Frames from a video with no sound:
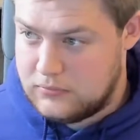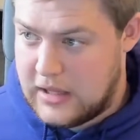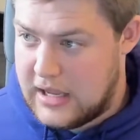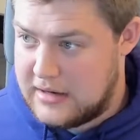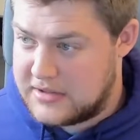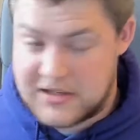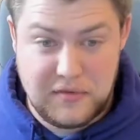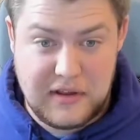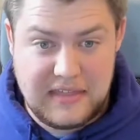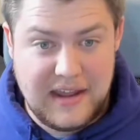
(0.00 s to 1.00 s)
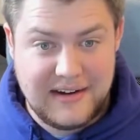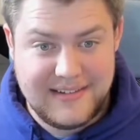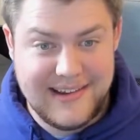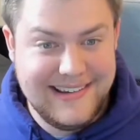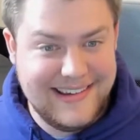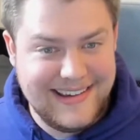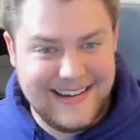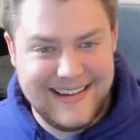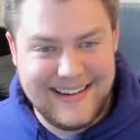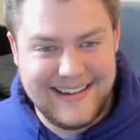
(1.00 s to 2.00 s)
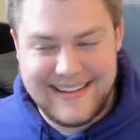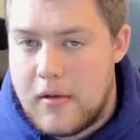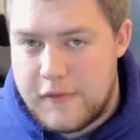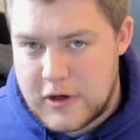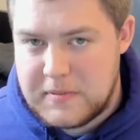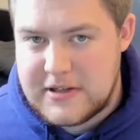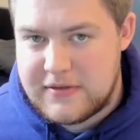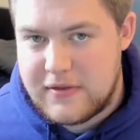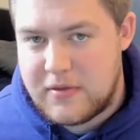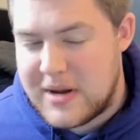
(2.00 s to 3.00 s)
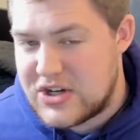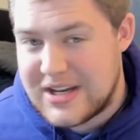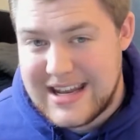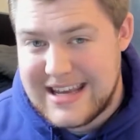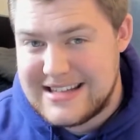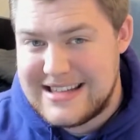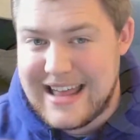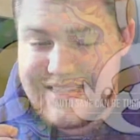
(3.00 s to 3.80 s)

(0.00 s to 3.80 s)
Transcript: and stuff like that. First piece of information is that they